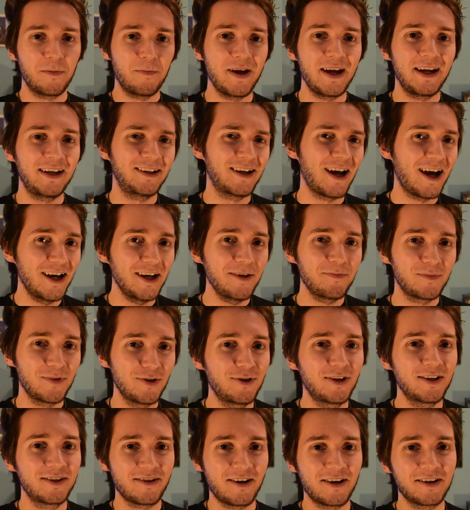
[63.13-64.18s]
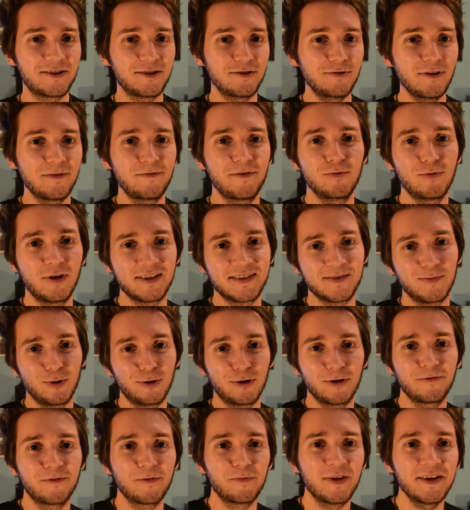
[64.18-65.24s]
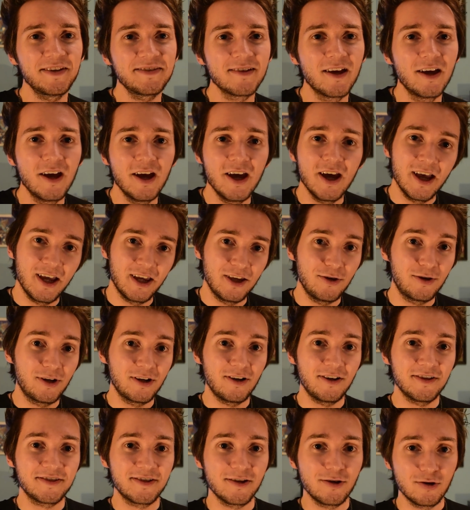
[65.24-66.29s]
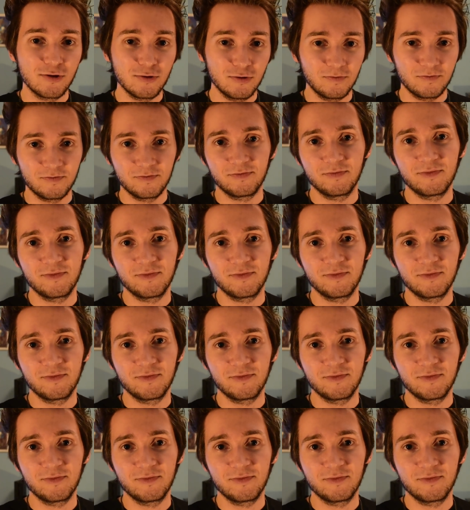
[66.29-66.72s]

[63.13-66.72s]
the main guy you can talk to if you want some lore from this. You can also